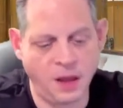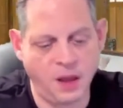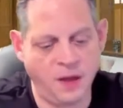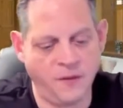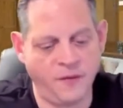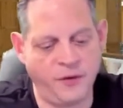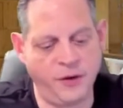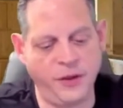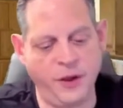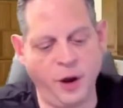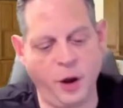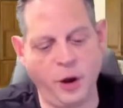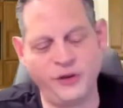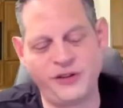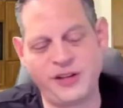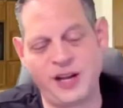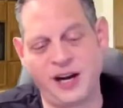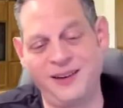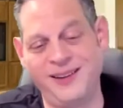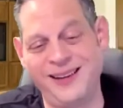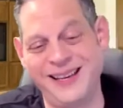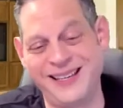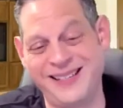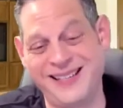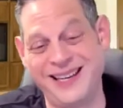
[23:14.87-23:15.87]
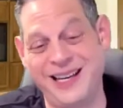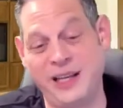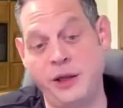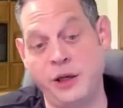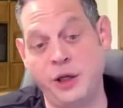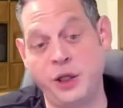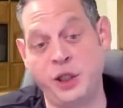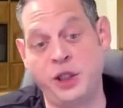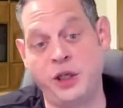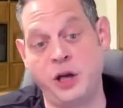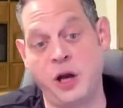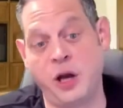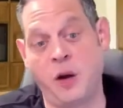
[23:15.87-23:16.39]
For those that are listening to this
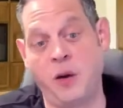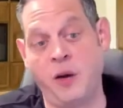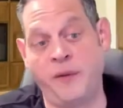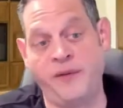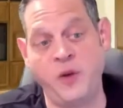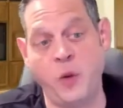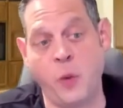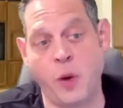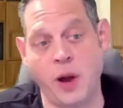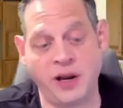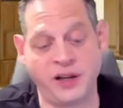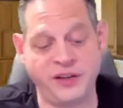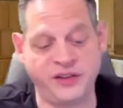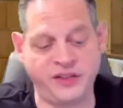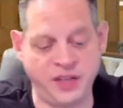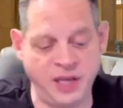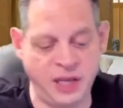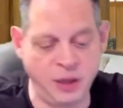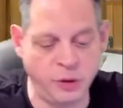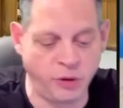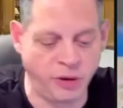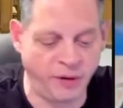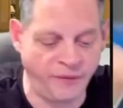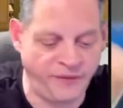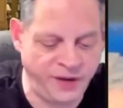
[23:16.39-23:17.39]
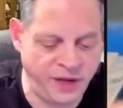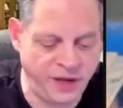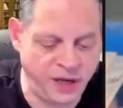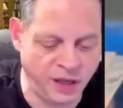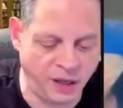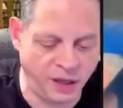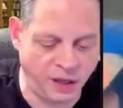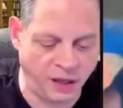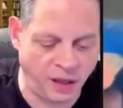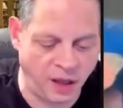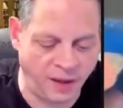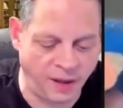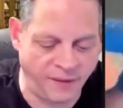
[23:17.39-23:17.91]
show, if you want to see the
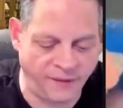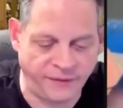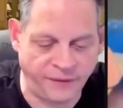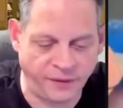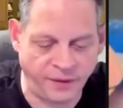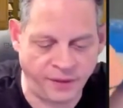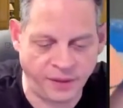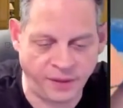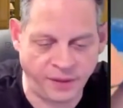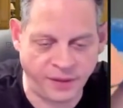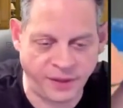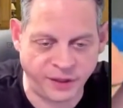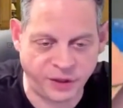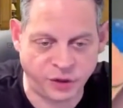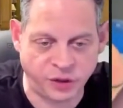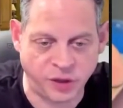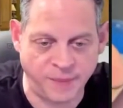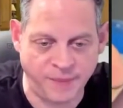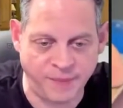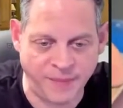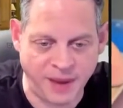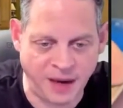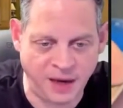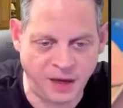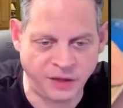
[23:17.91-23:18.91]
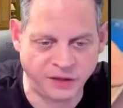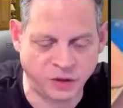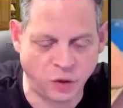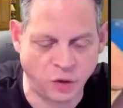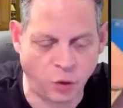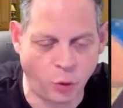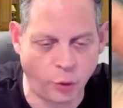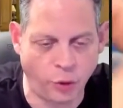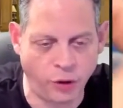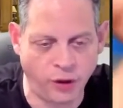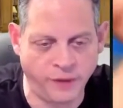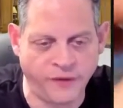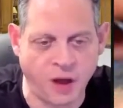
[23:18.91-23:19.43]
reveal of this tremendous
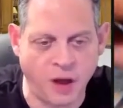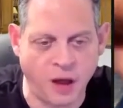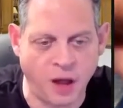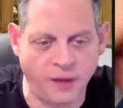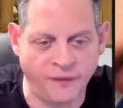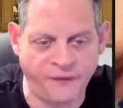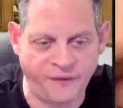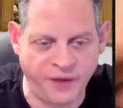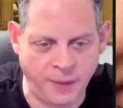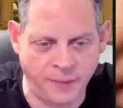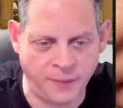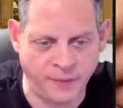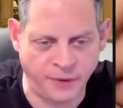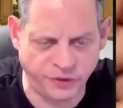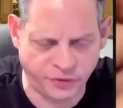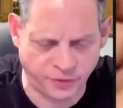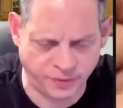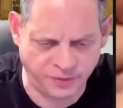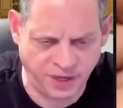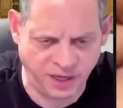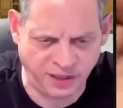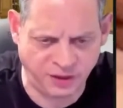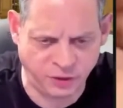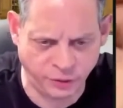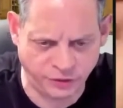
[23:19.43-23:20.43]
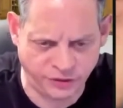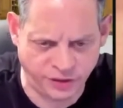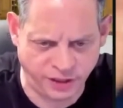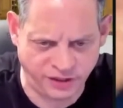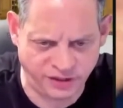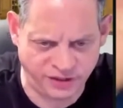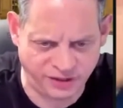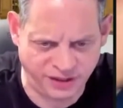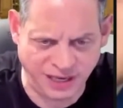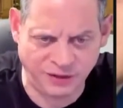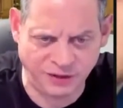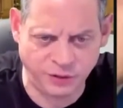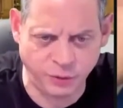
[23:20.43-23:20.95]
horde of Hall of Famers from T206 and
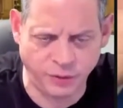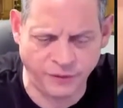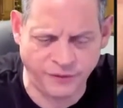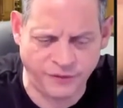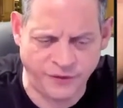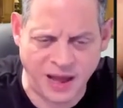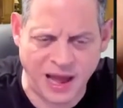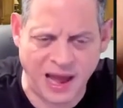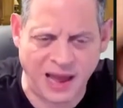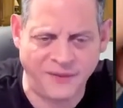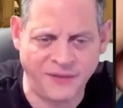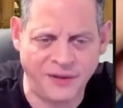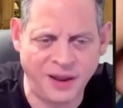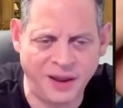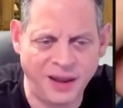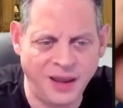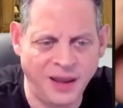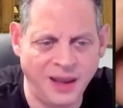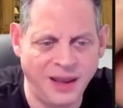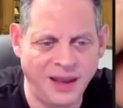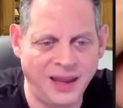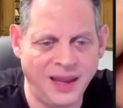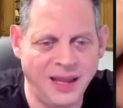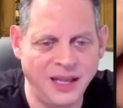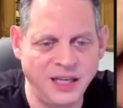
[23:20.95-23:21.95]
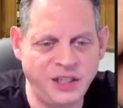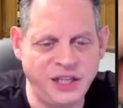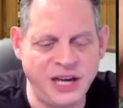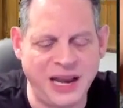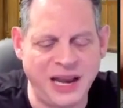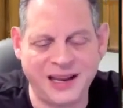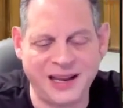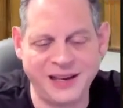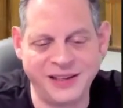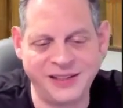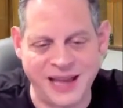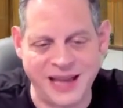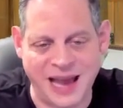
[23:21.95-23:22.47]
T205, check
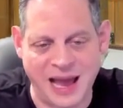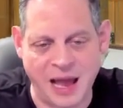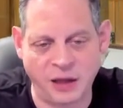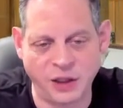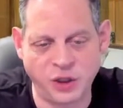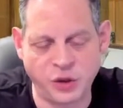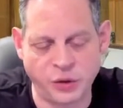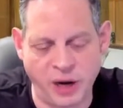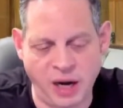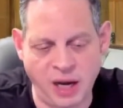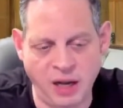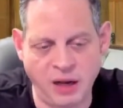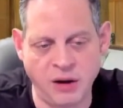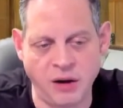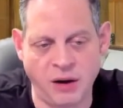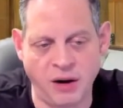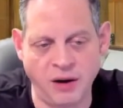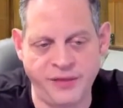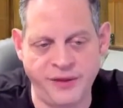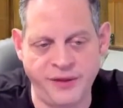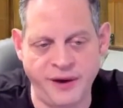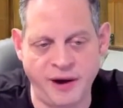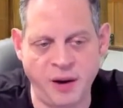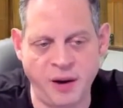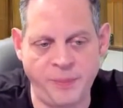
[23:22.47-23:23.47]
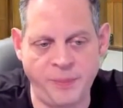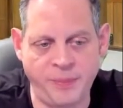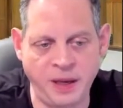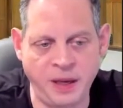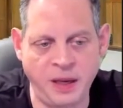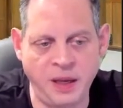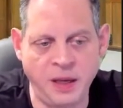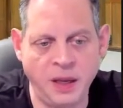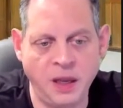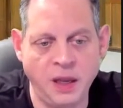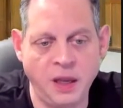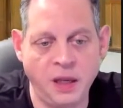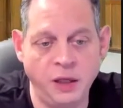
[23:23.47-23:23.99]
us out, Trading Card
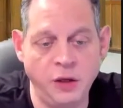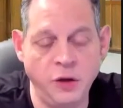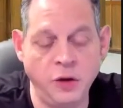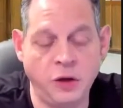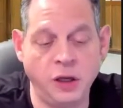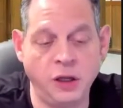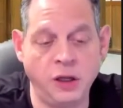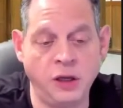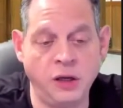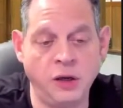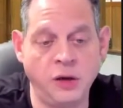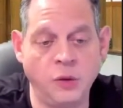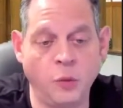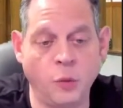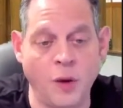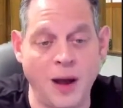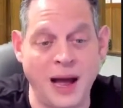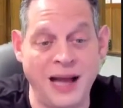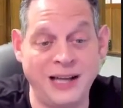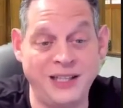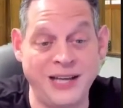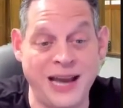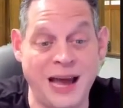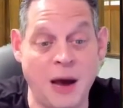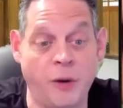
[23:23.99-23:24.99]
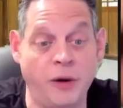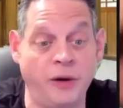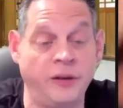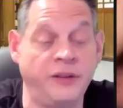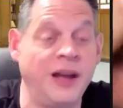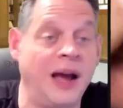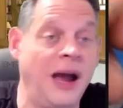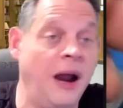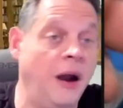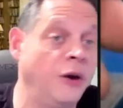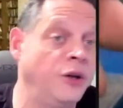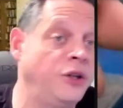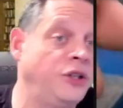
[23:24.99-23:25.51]
Therapy. You can watch our
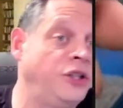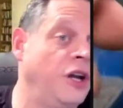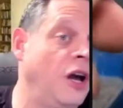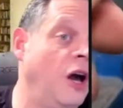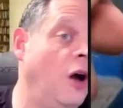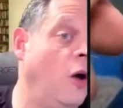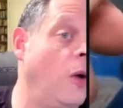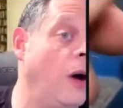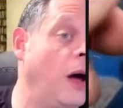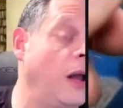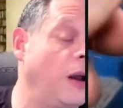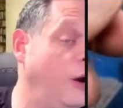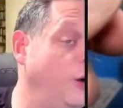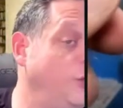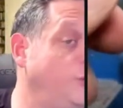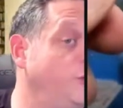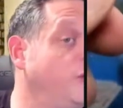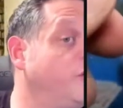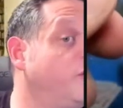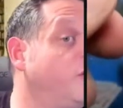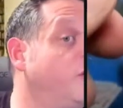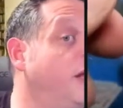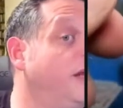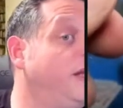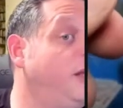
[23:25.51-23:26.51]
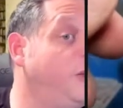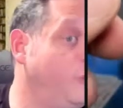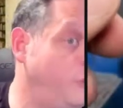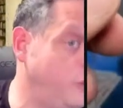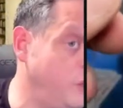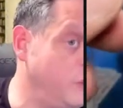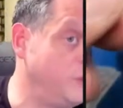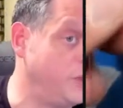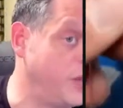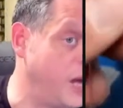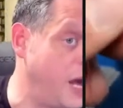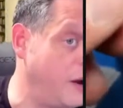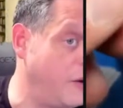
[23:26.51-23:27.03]
entire show on our Just Collect
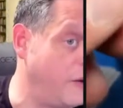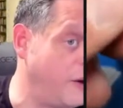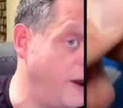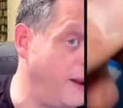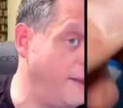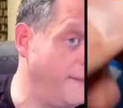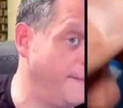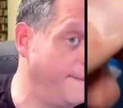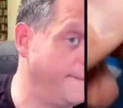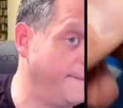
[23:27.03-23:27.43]
YouTube channel, right?